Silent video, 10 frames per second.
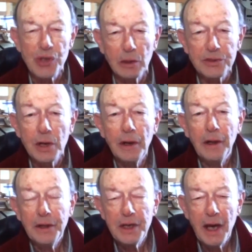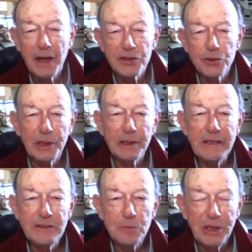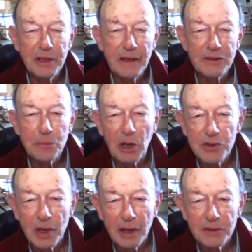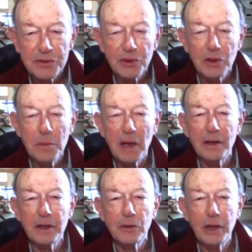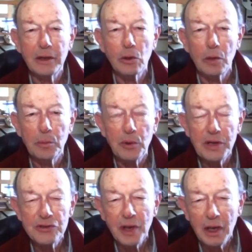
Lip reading: he has to at least bid as much as the Commodity Credit Corporation agent,